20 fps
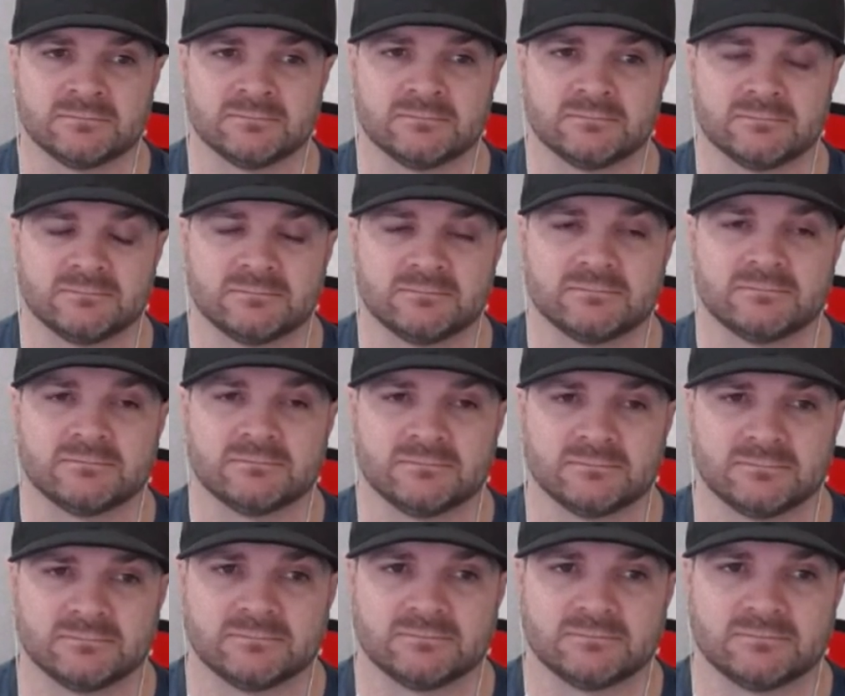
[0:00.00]

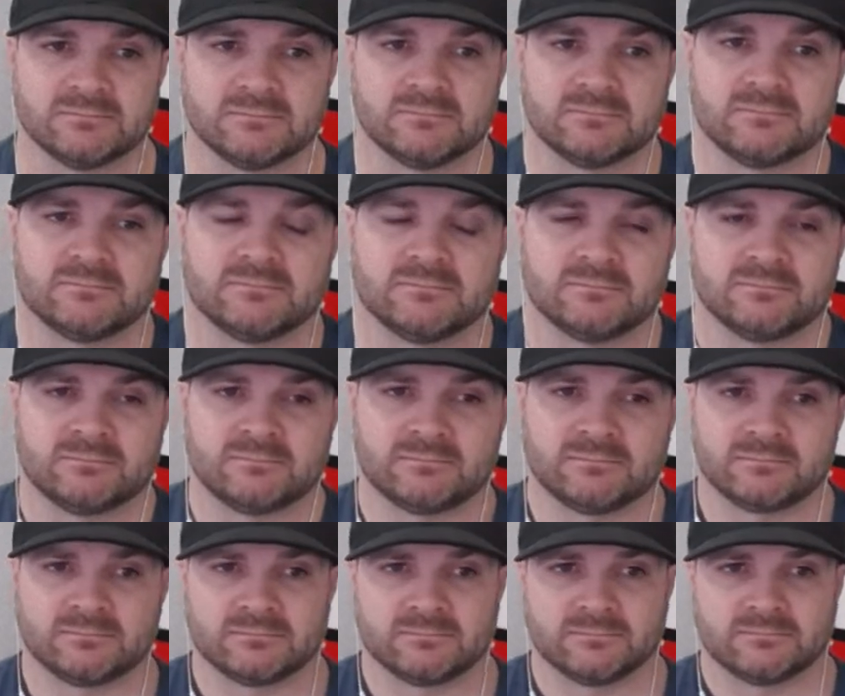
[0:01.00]

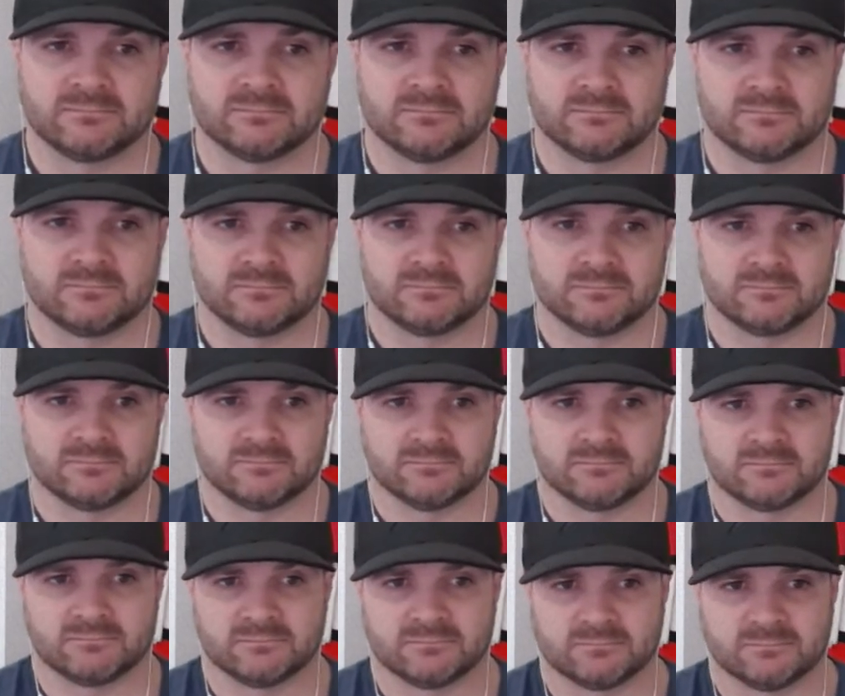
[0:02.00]

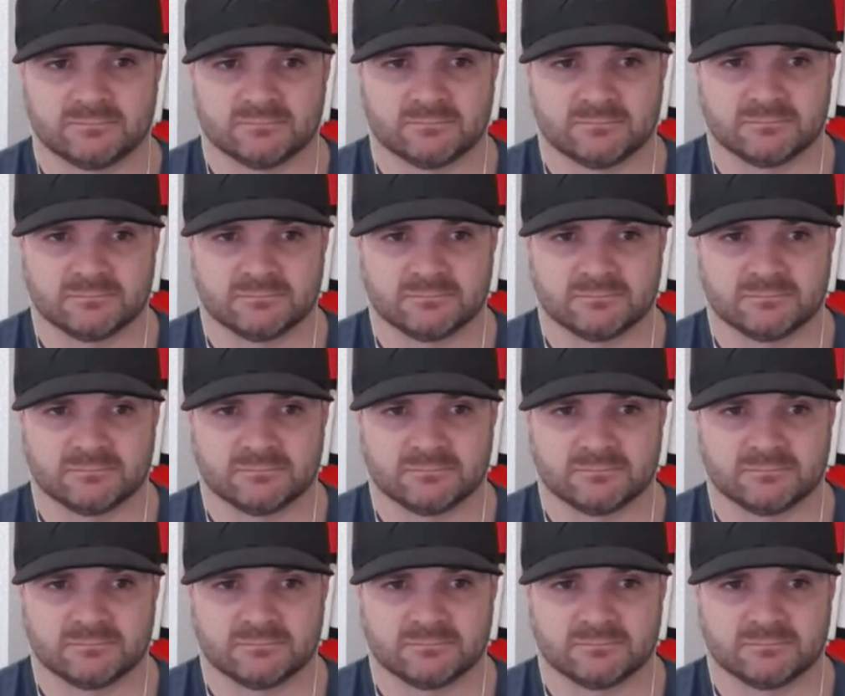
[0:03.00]
(silent)